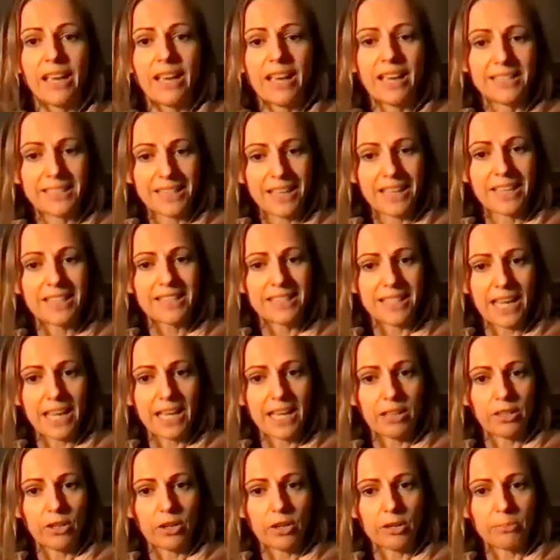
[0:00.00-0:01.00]
it's going to
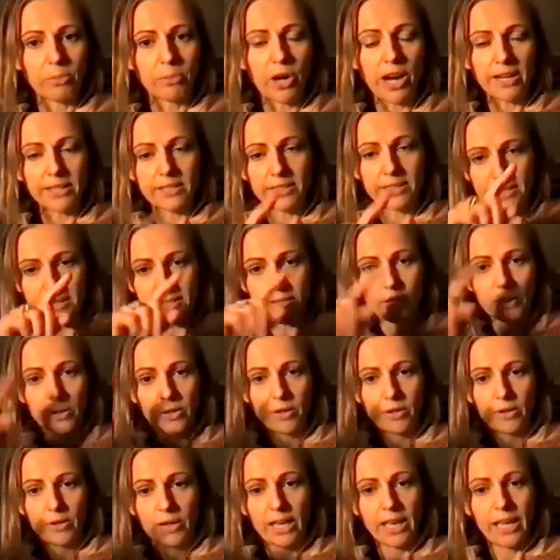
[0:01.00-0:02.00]
take a lot of practice.
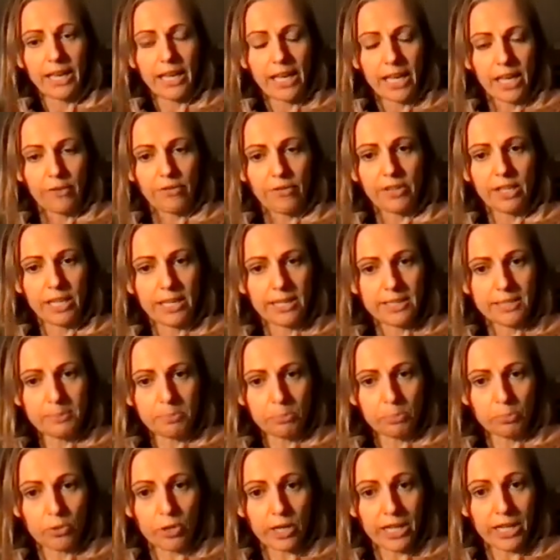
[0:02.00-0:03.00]
So if it is
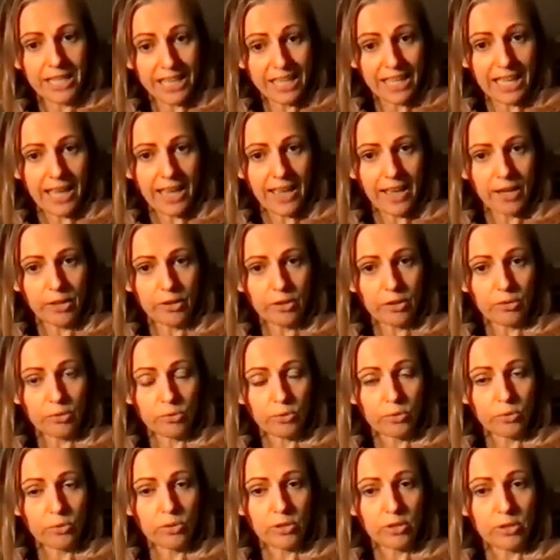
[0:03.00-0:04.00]
breathing out
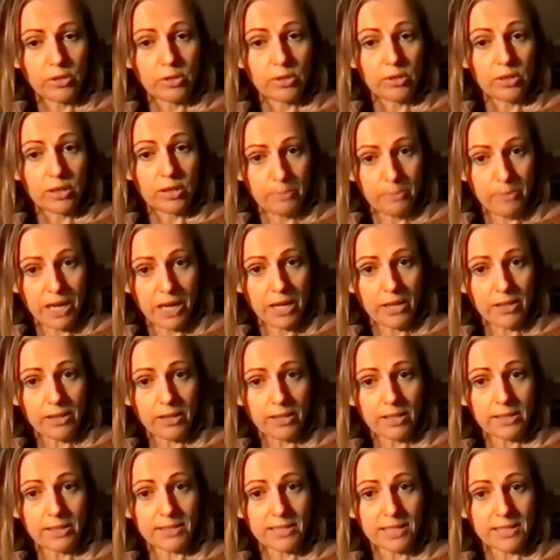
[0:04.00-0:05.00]
through the
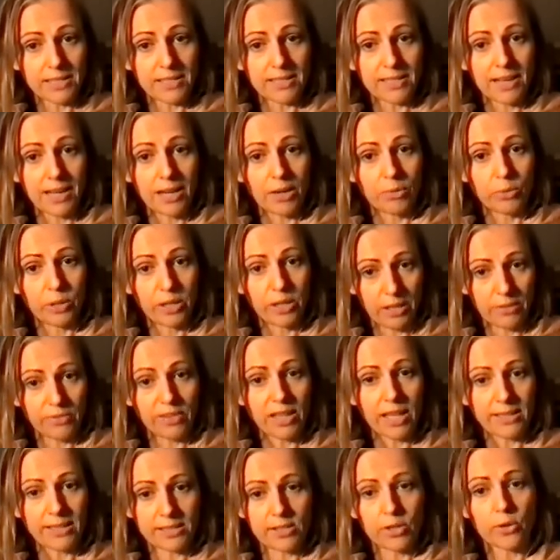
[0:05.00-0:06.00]
mouth to start with, if
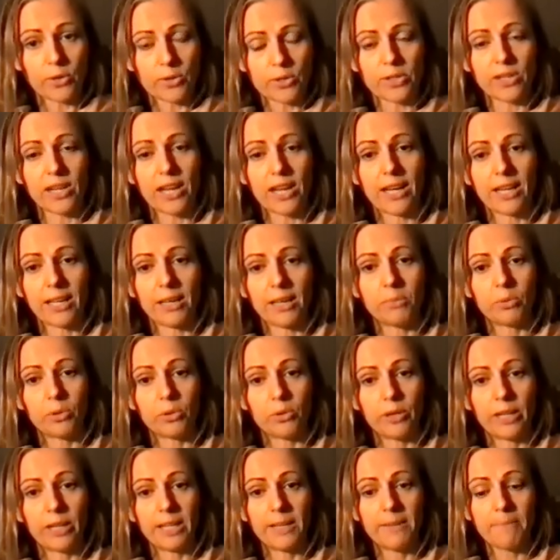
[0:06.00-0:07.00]
that's your starting
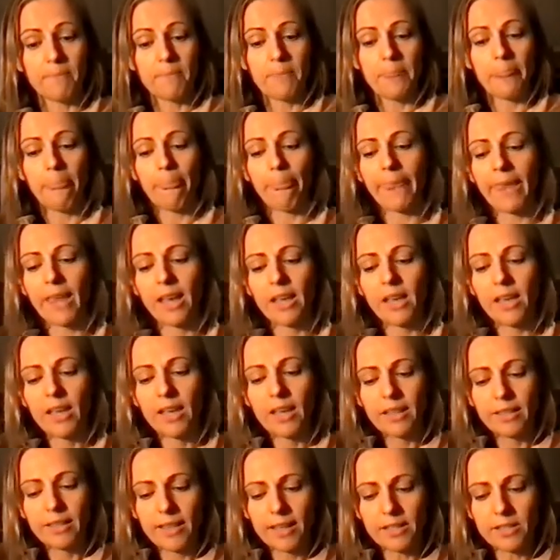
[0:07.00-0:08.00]
point,
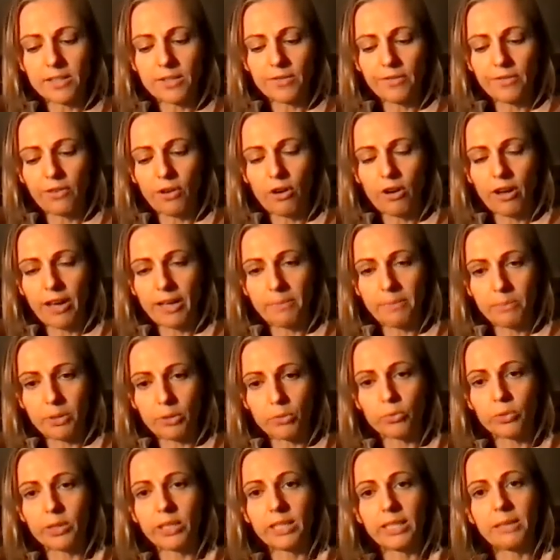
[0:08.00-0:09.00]
that's fine,
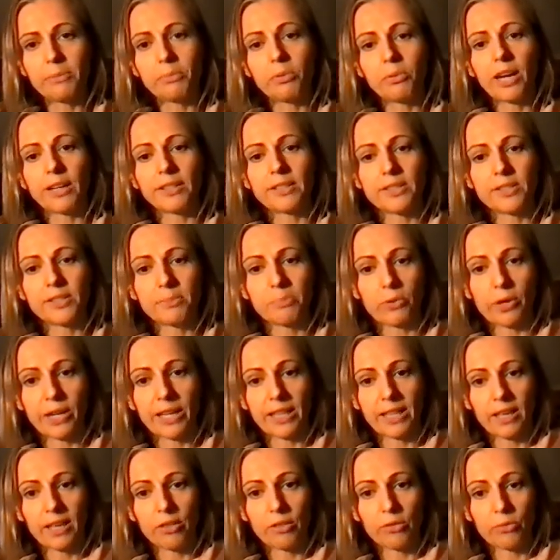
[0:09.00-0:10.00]
but really practice
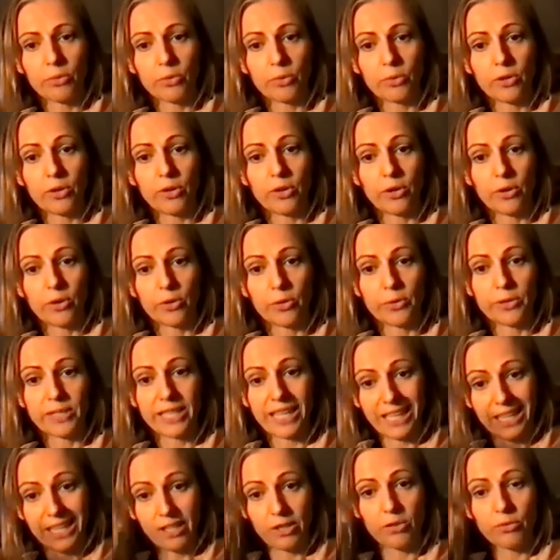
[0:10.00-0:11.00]
breathing through the nose,
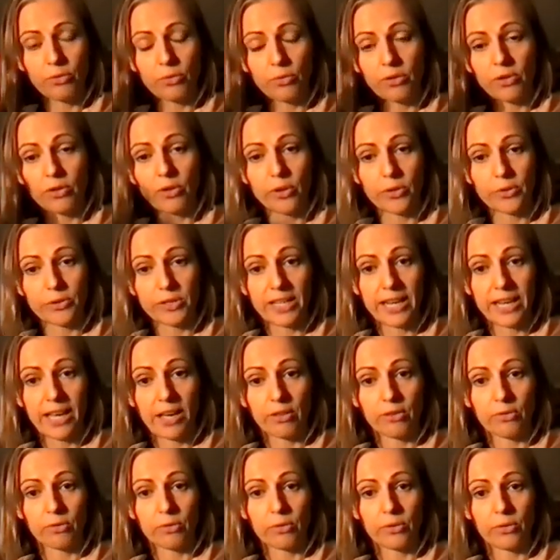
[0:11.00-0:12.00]
in through the nose and
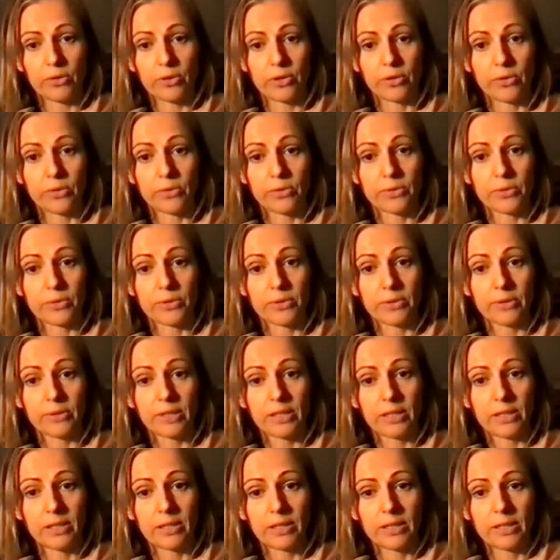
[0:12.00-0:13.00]
out through the nose.
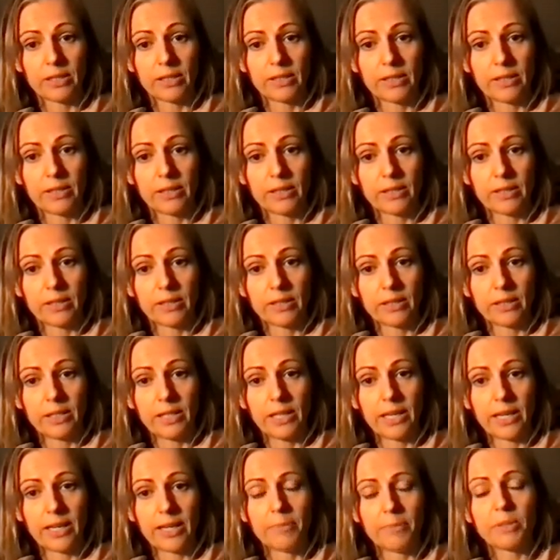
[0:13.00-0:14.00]

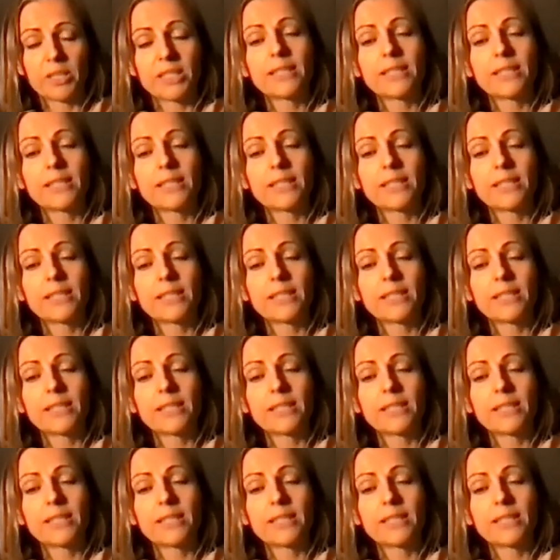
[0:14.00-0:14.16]
Yeah, but